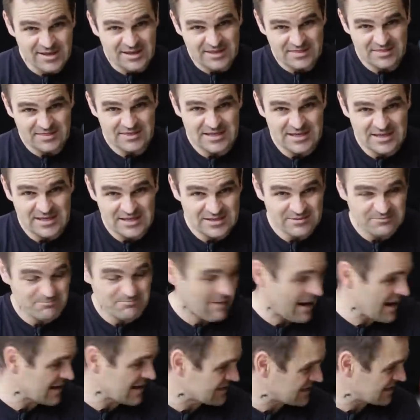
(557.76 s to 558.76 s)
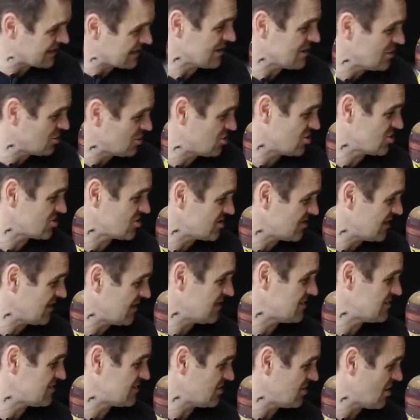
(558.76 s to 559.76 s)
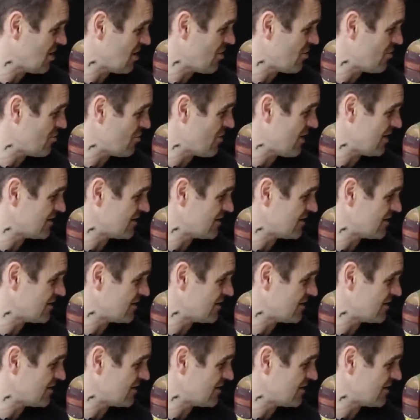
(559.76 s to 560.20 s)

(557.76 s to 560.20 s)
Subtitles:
The main thing you just need to know,